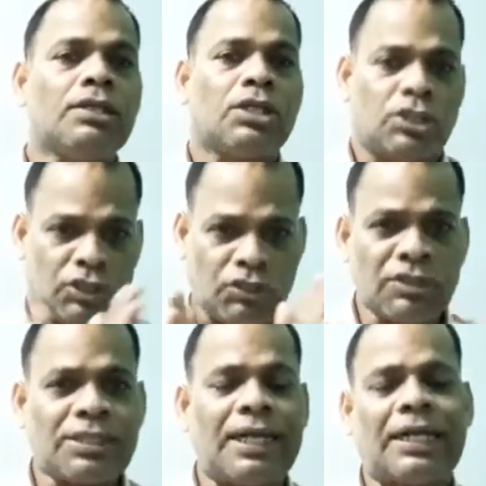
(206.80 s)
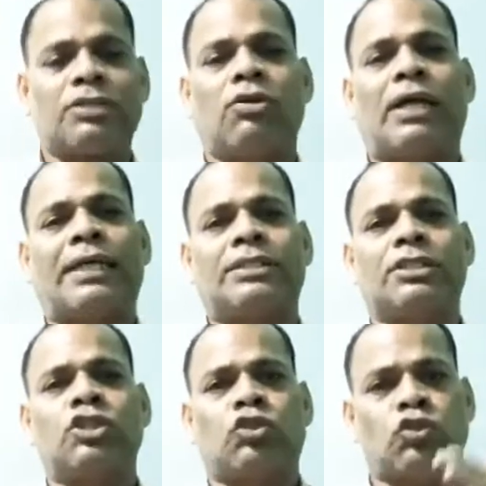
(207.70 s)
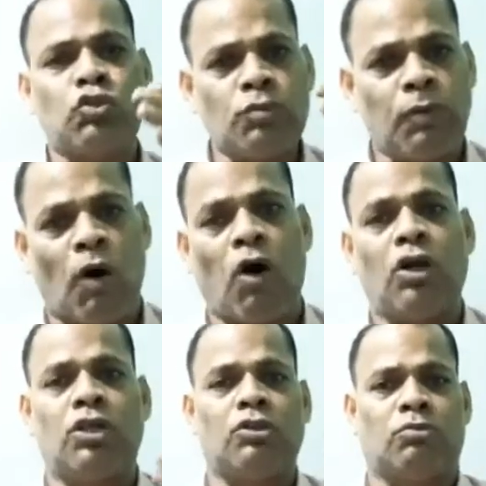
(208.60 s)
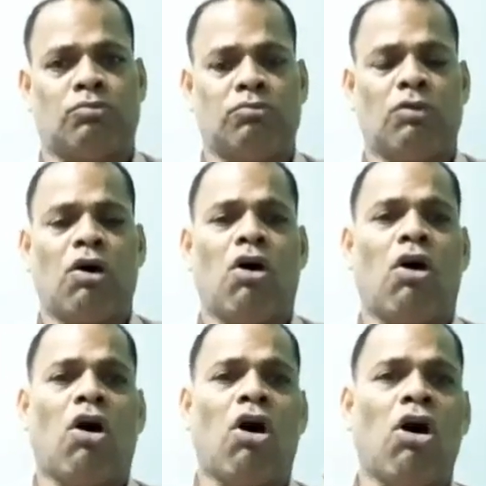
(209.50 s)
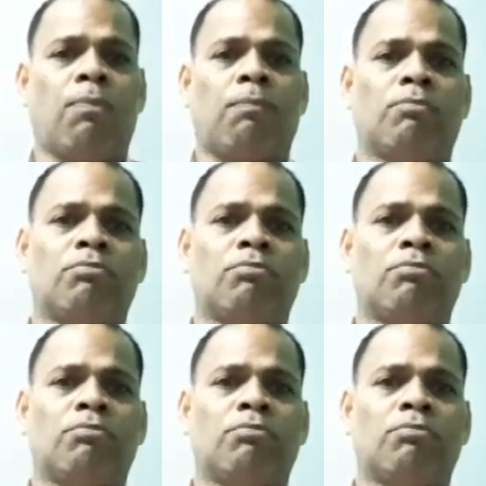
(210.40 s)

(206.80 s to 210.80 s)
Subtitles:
During the electrolysis, 2 volume of